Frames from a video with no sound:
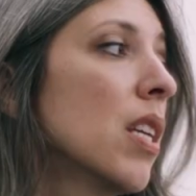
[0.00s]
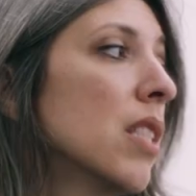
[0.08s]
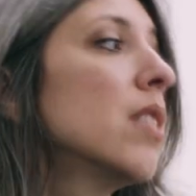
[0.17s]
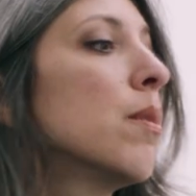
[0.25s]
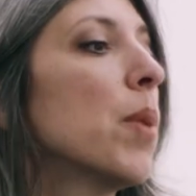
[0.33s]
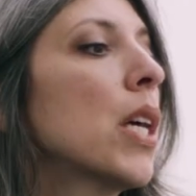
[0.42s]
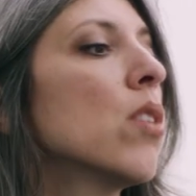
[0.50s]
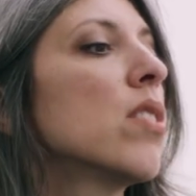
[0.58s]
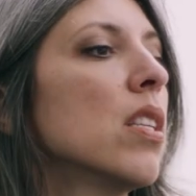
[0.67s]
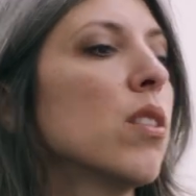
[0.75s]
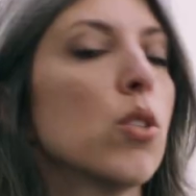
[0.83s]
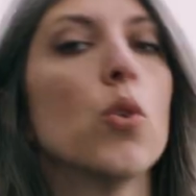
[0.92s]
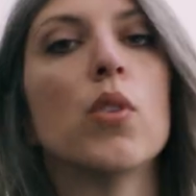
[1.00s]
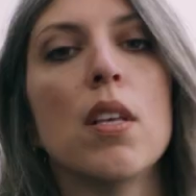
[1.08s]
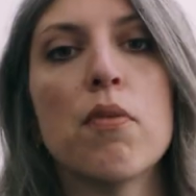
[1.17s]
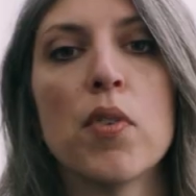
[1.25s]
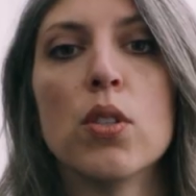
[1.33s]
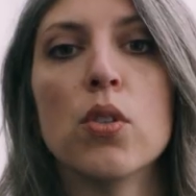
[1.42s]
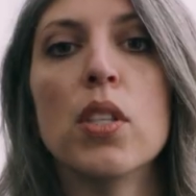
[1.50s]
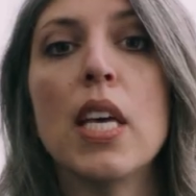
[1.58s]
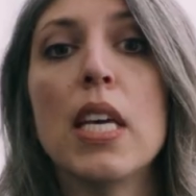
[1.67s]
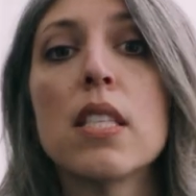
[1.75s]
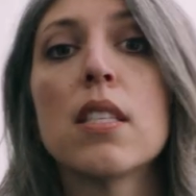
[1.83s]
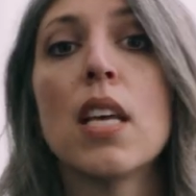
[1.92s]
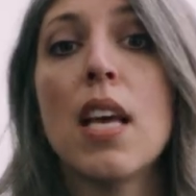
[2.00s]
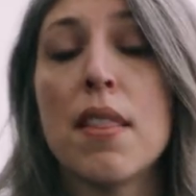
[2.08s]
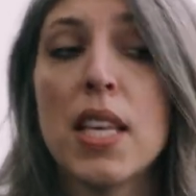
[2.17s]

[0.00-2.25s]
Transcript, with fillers: It's because it's so different to this.